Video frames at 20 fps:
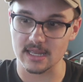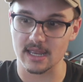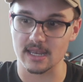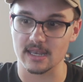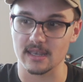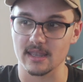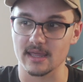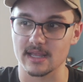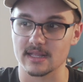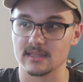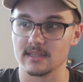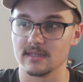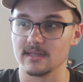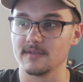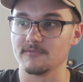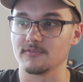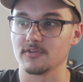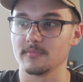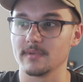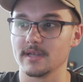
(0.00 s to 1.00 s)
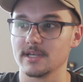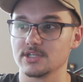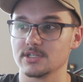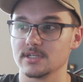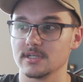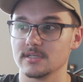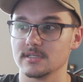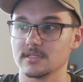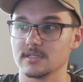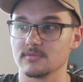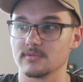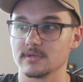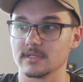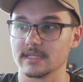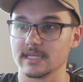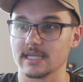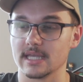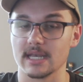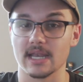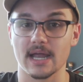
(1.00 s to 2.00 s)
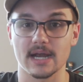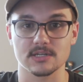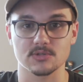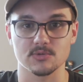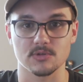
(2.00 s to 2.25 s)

and like the information to really connect